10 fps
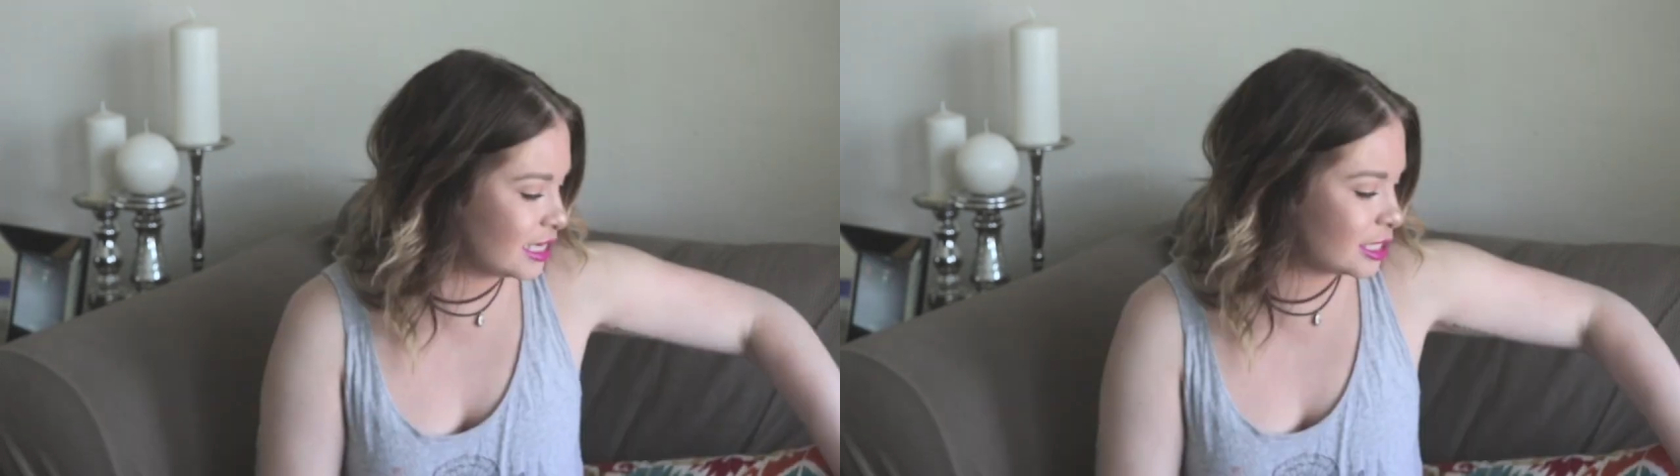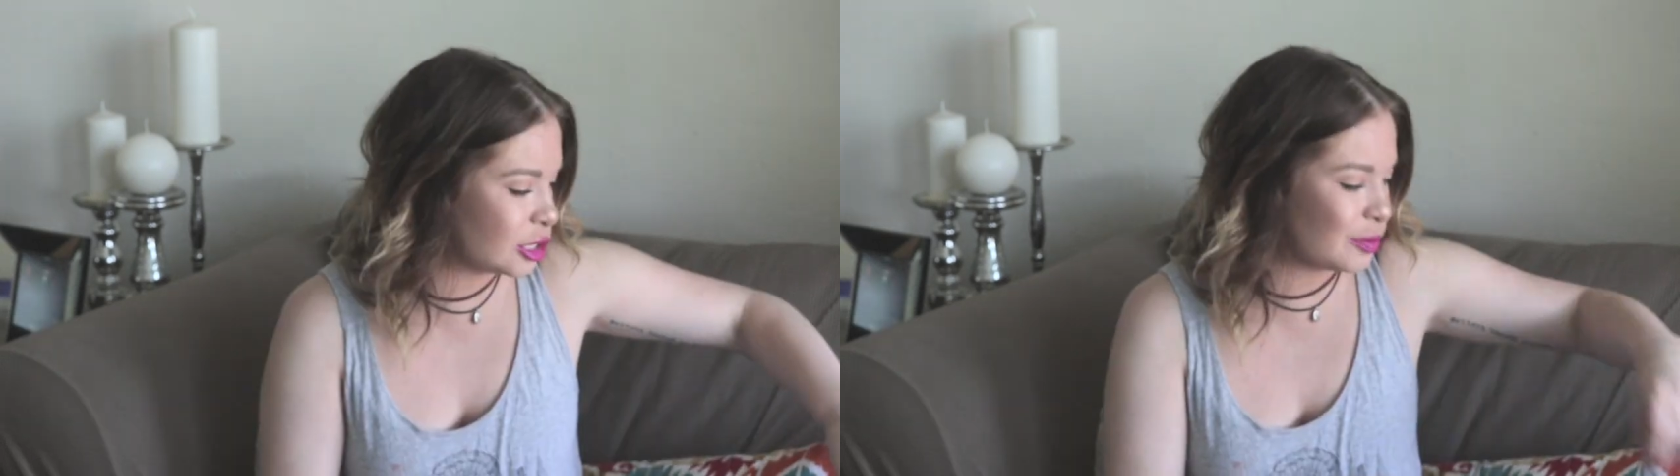
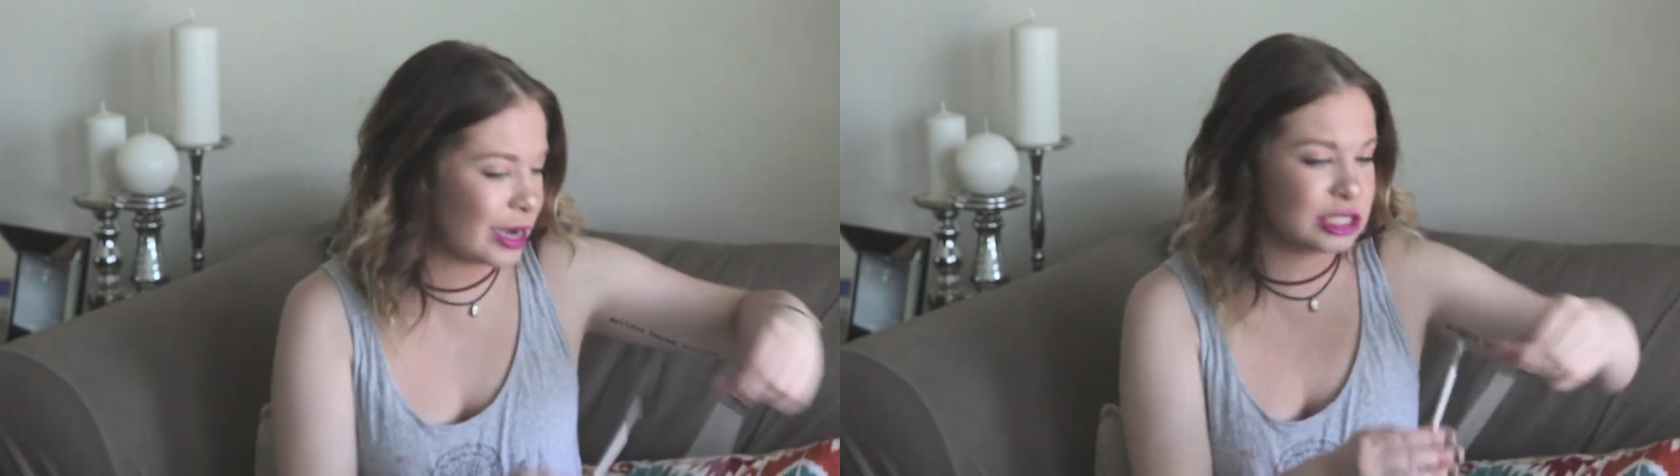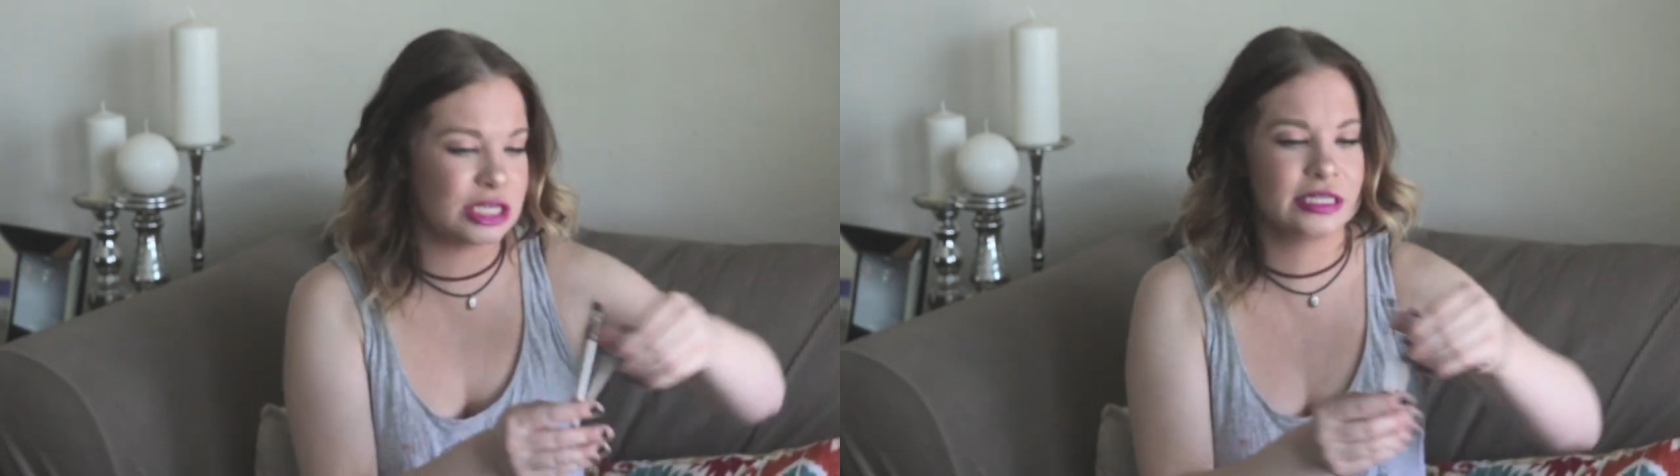These two
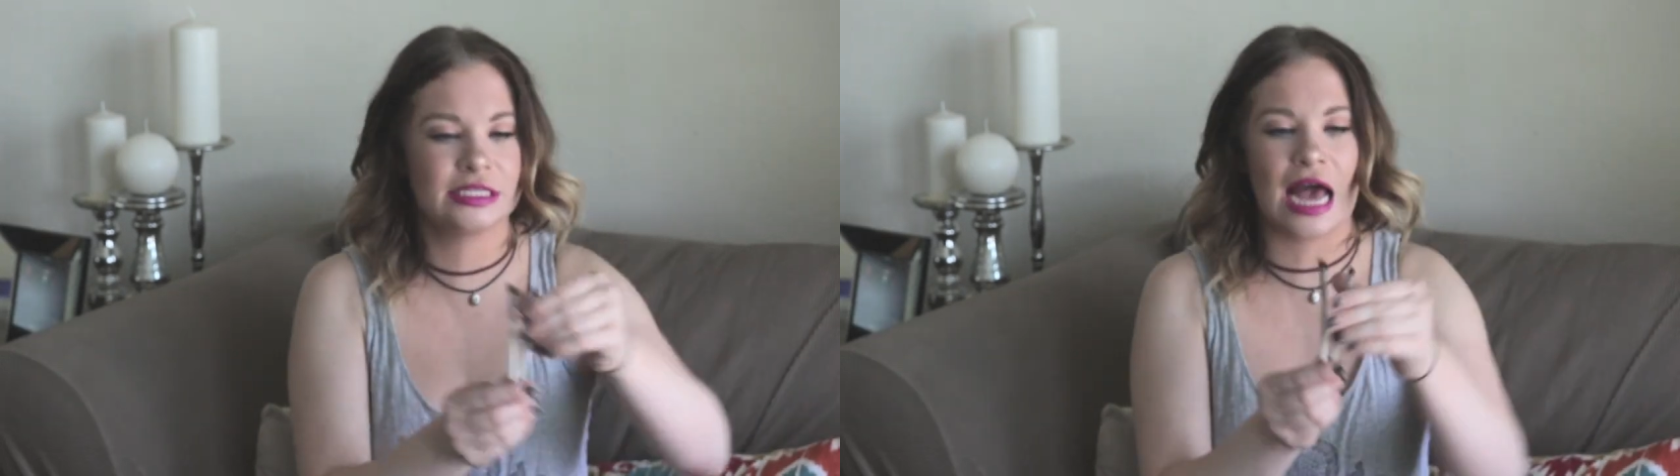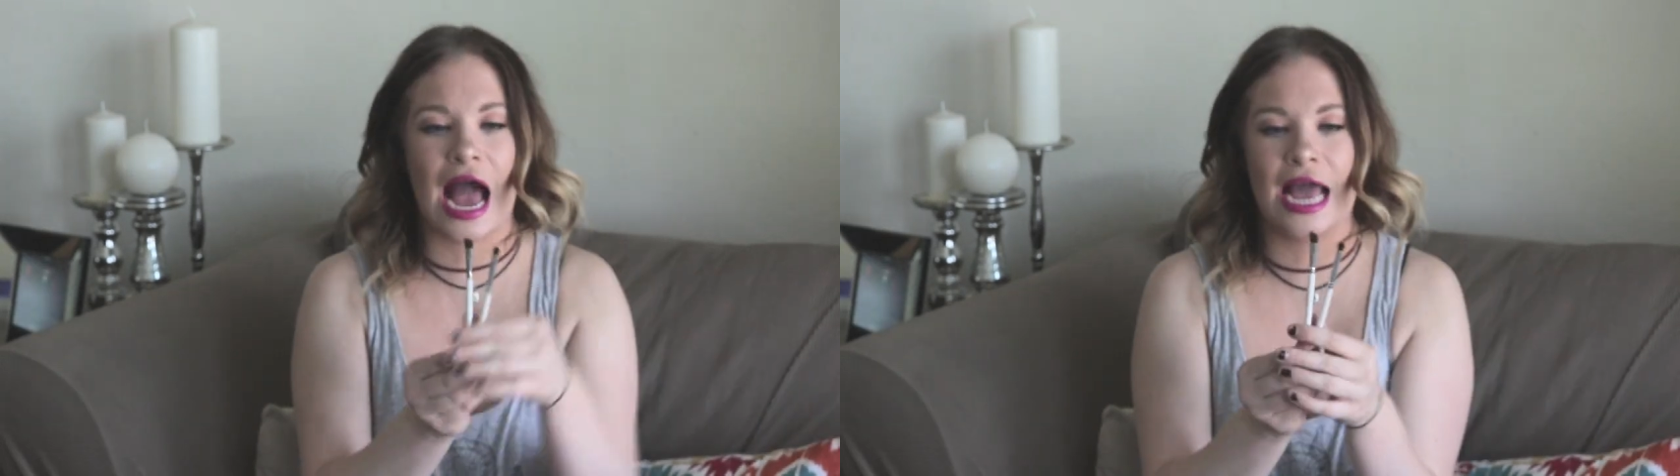
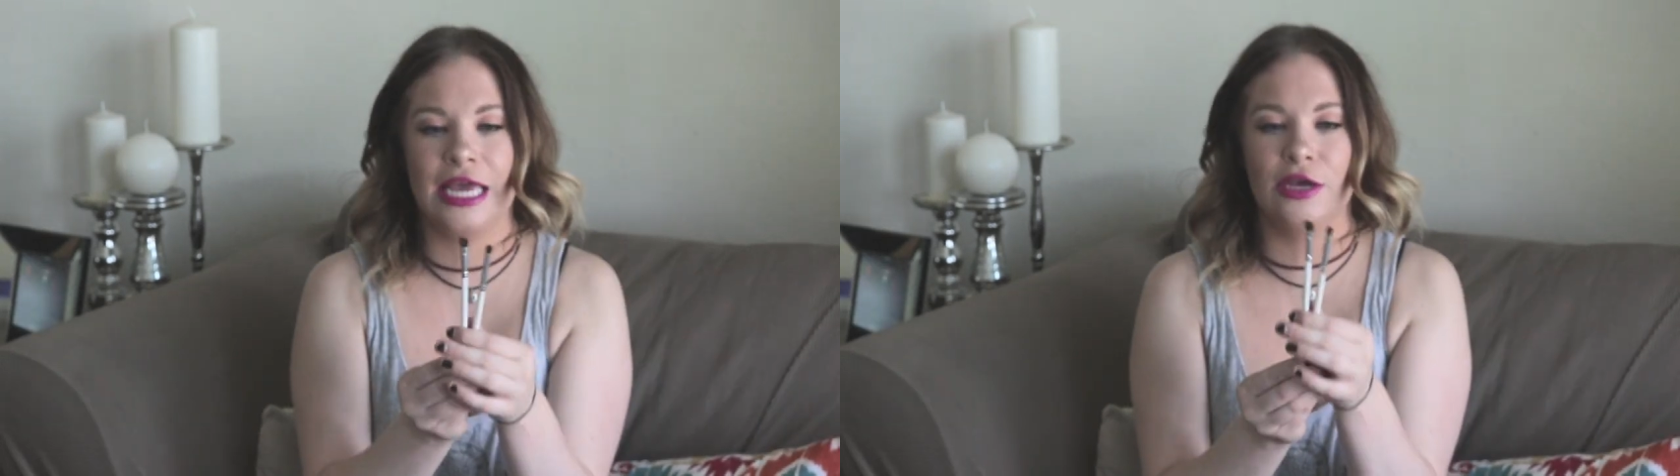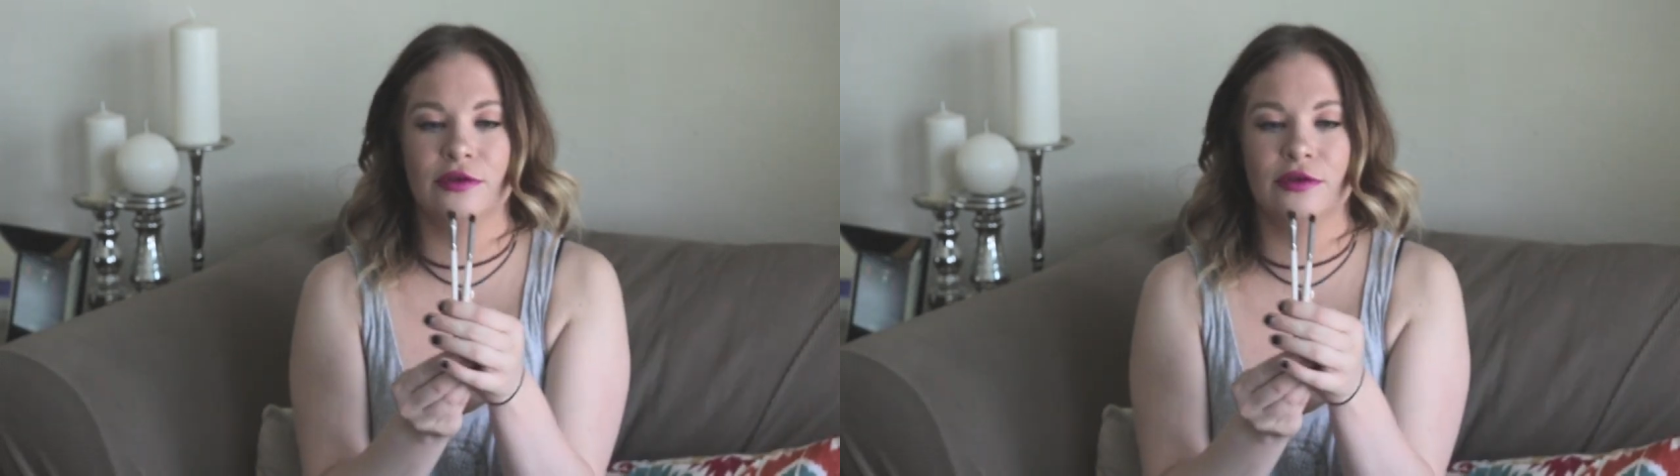brushes I